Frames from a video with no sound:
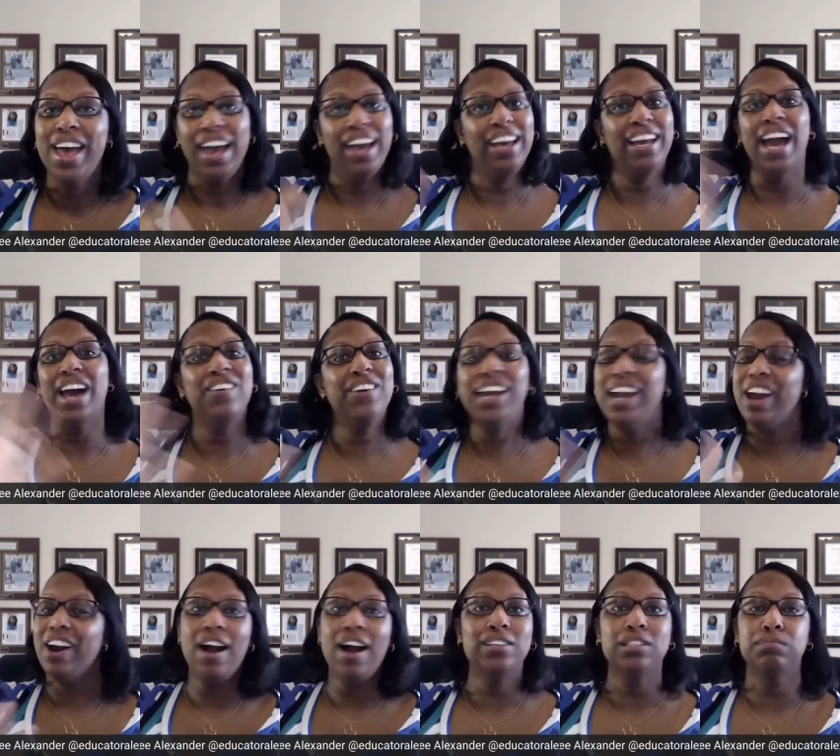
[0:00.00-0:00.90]
And I don't
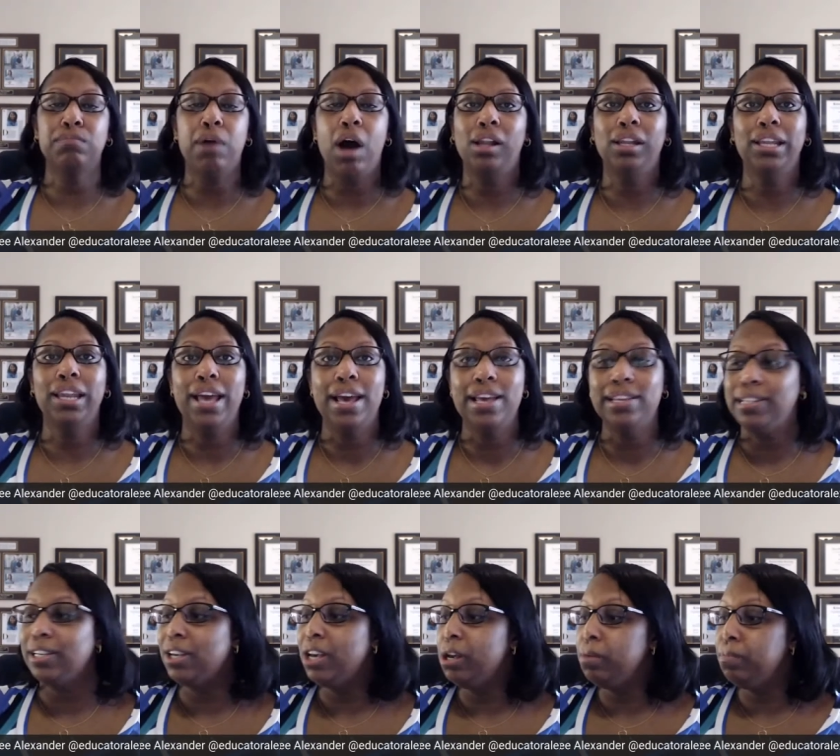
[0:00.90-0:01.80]
care how small it is.
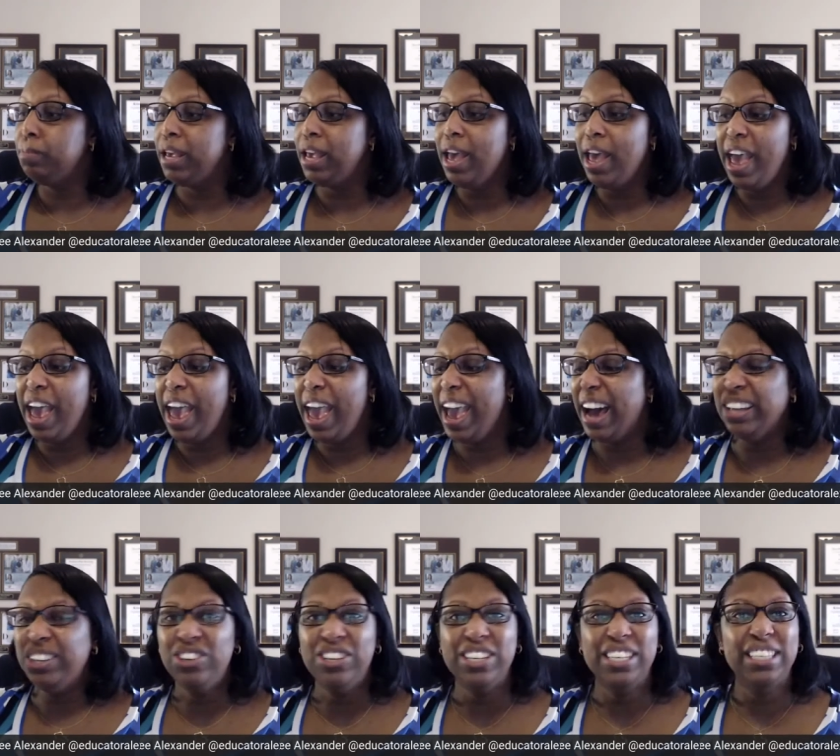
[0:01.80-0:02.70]
It could be, hey,
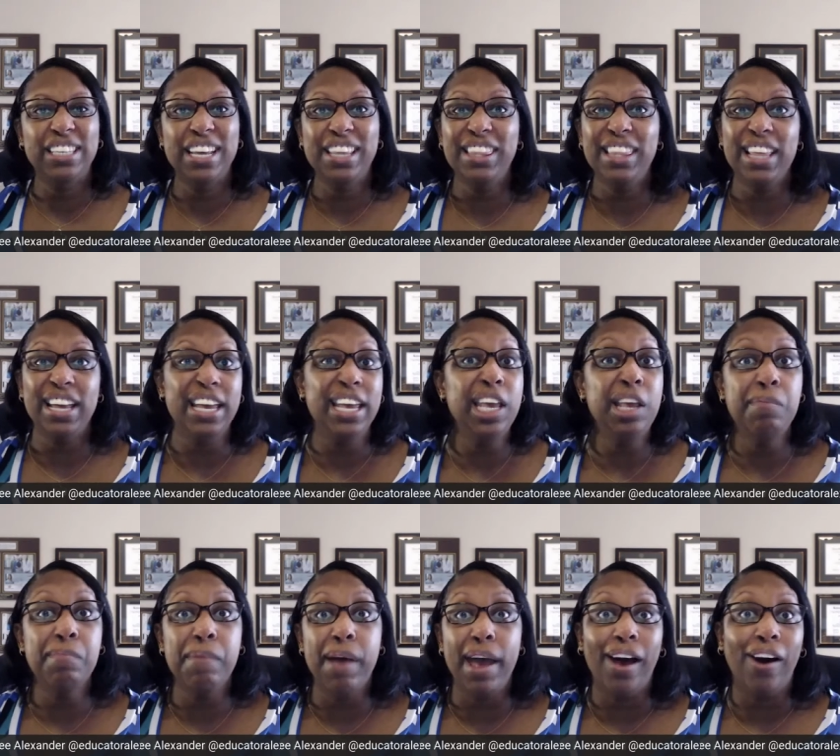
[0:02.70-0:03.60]
I just sent the
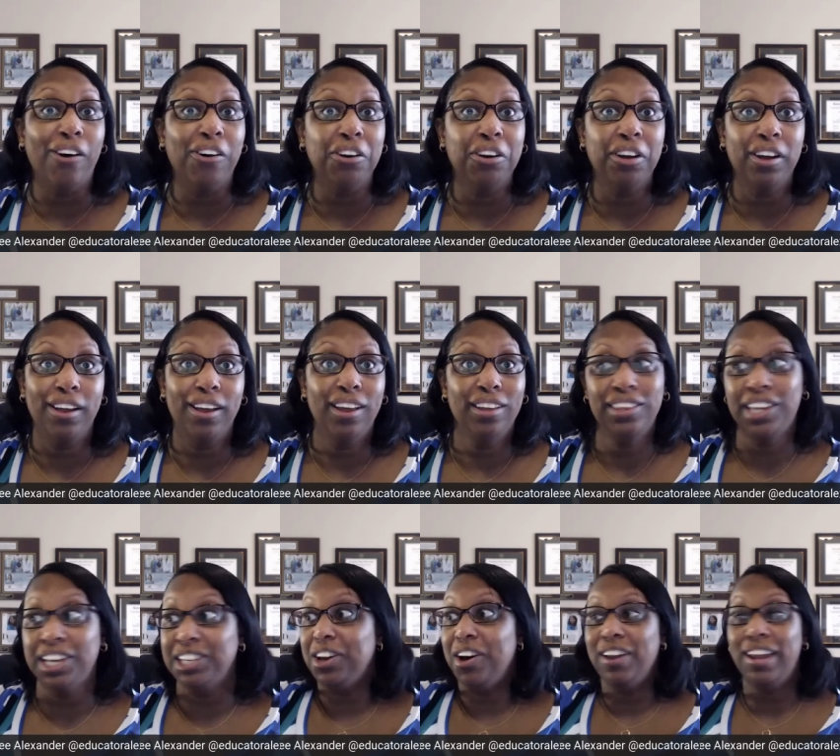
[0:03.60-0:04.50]
email.
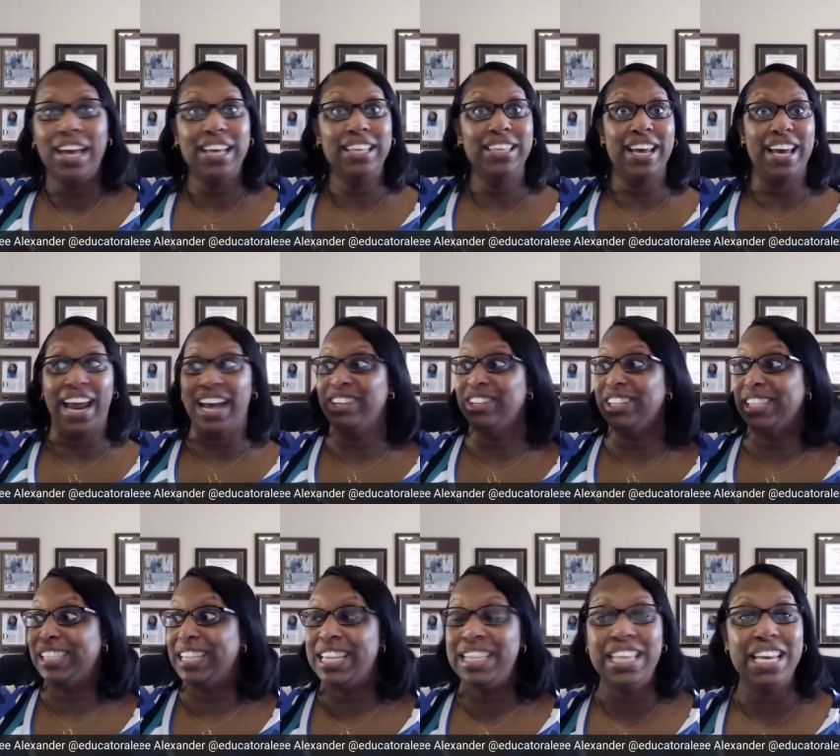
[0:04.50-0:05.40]
That's all I did. I
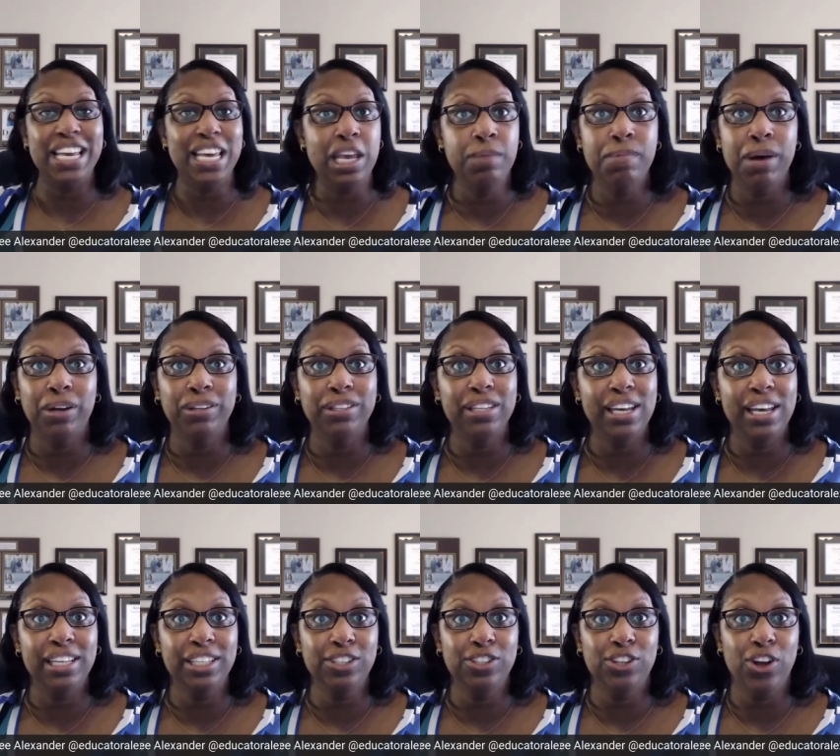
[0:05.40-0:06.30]
just sent the email to
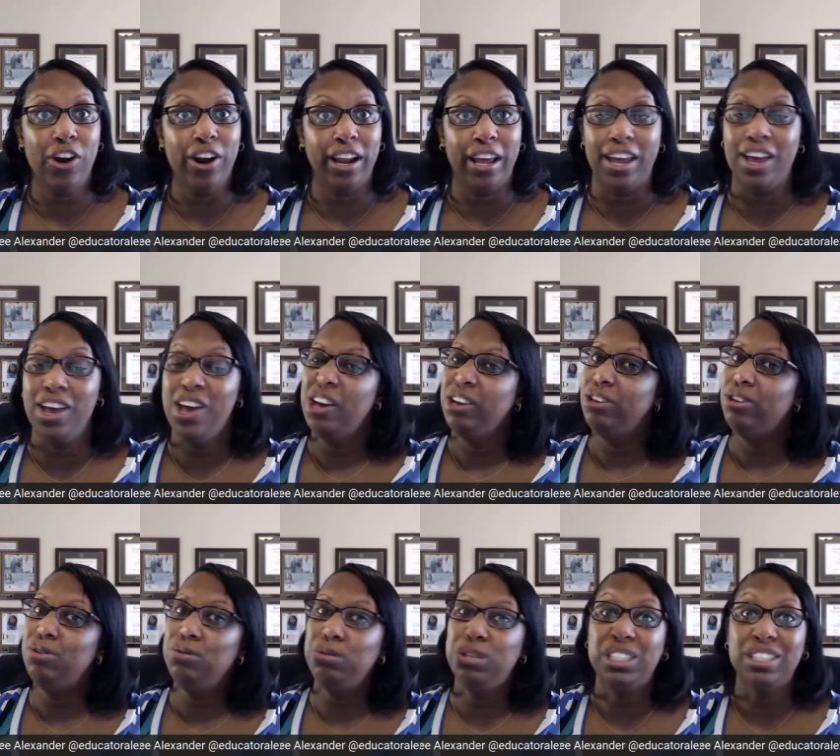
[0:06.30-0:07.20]
get started.
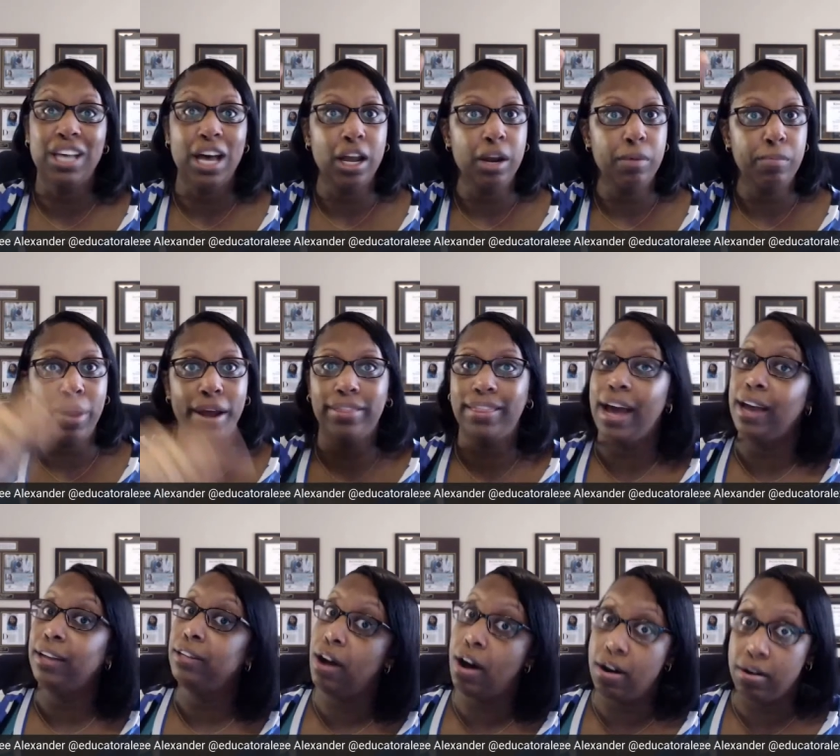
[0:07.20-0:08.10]
You celebrate
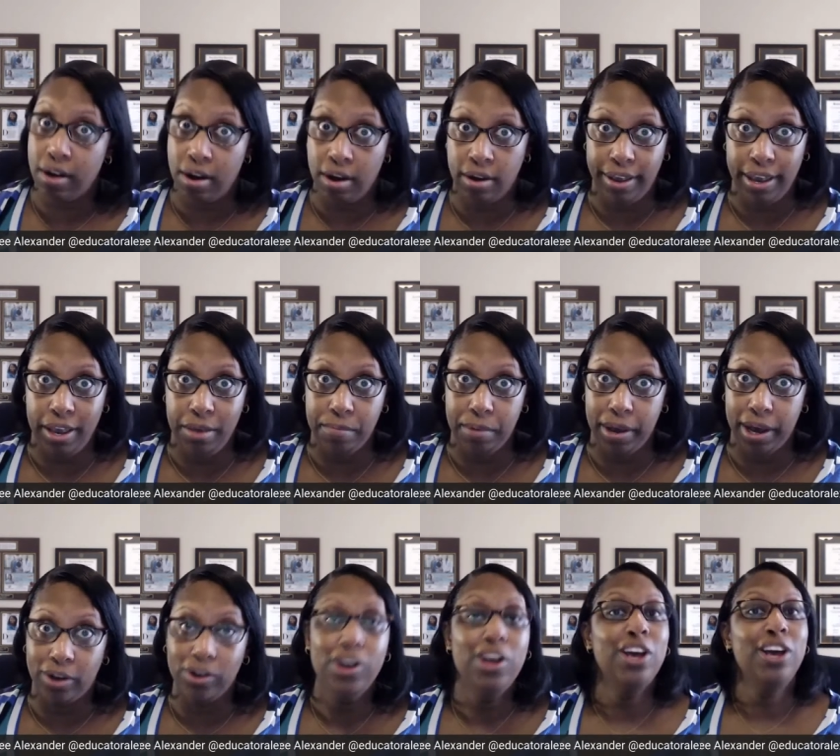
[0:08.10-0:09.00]
that doggone
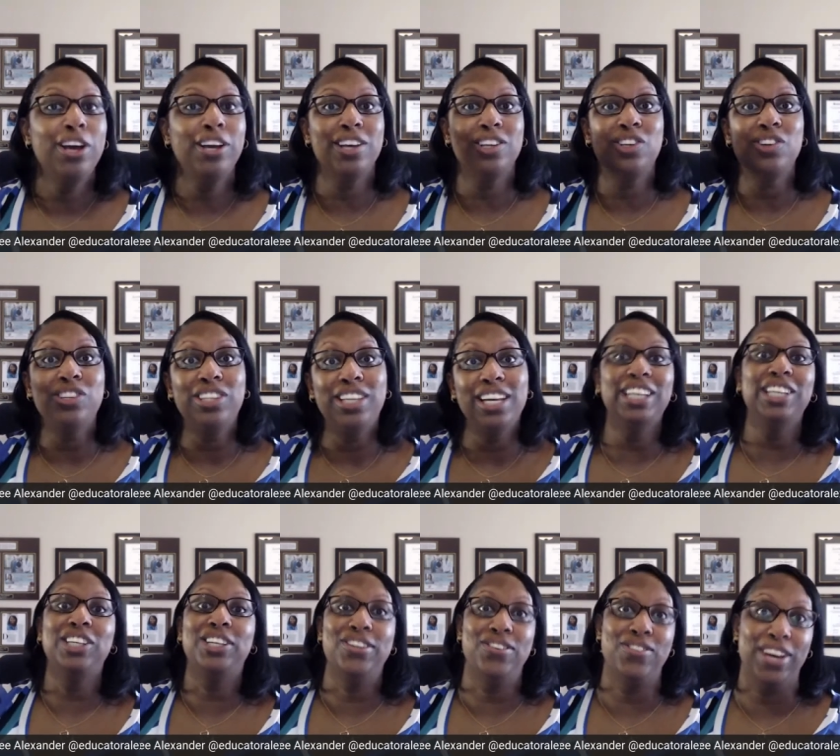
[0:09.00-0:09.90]
email because you
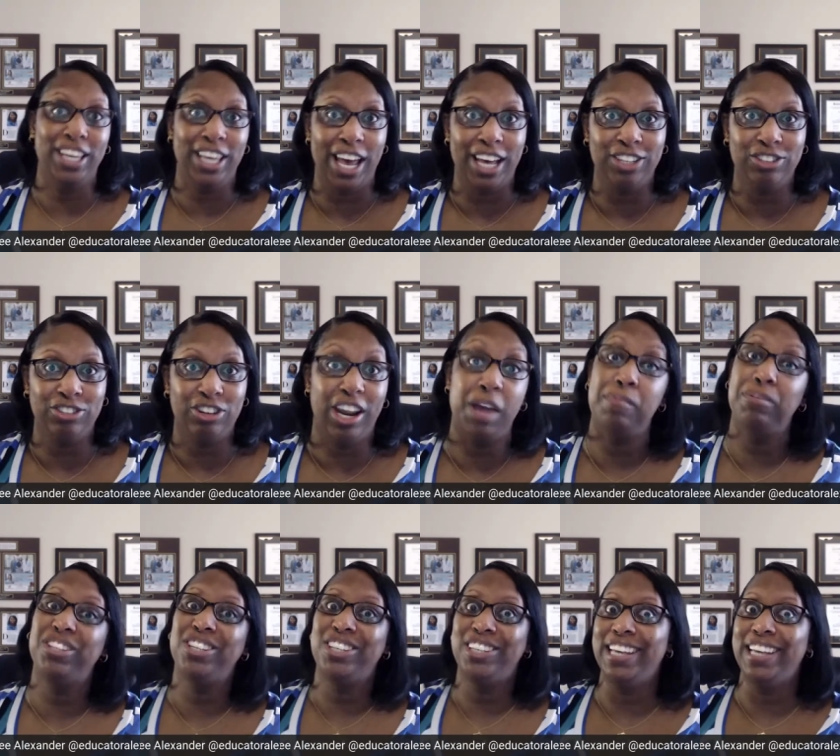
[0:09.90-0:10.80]
didn't do it yesterday,
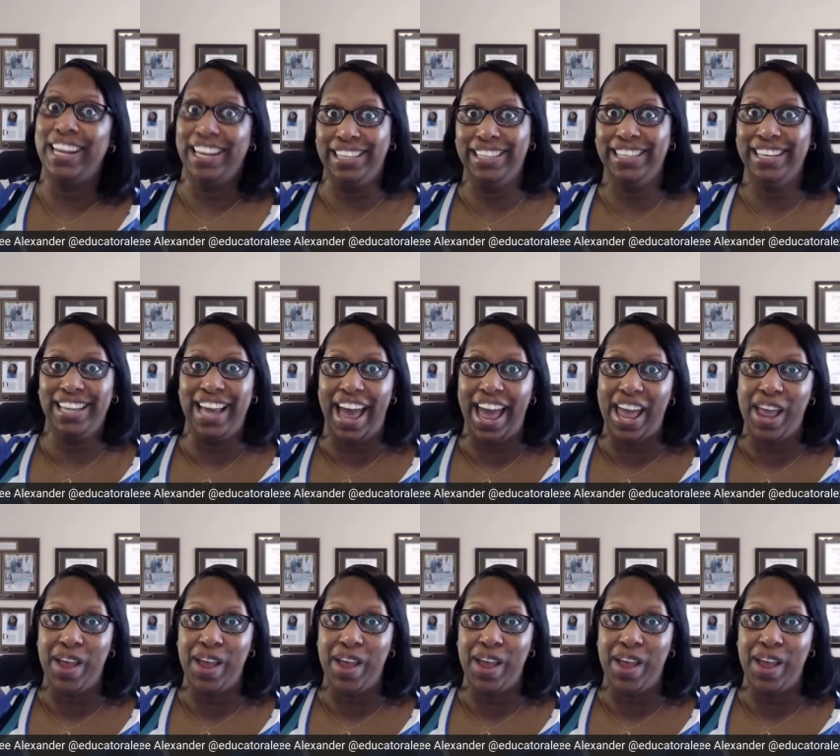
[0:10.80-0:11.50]
but you did it today.